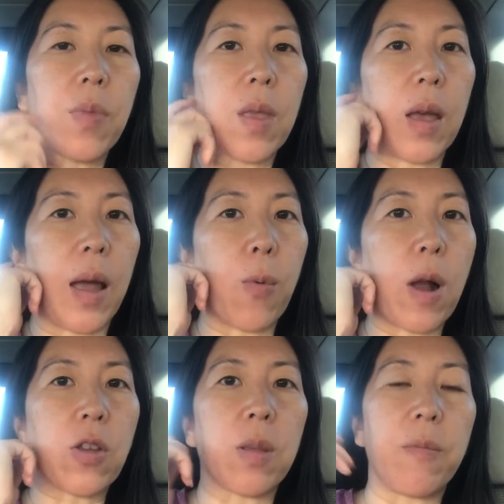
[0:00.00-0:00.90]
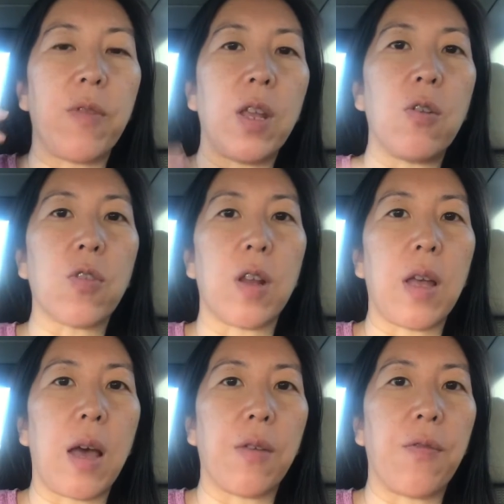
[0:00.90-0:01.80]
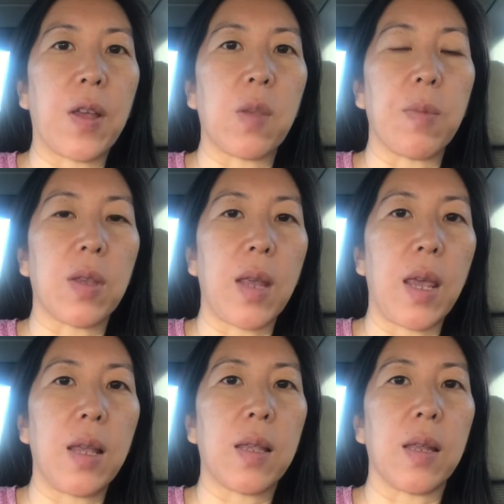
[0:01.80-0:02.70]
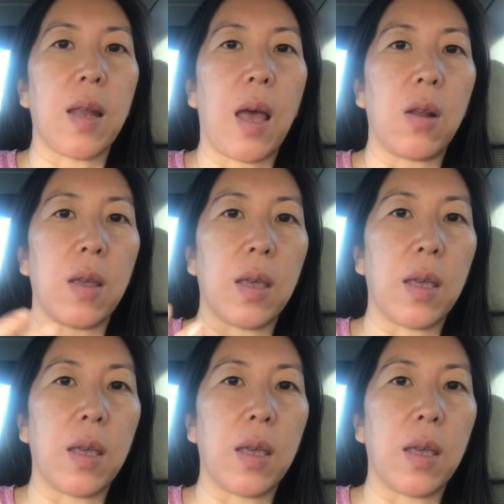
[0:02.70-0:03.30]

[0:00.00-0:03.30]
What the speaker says: I watched some videos on how to fix mistakes and how to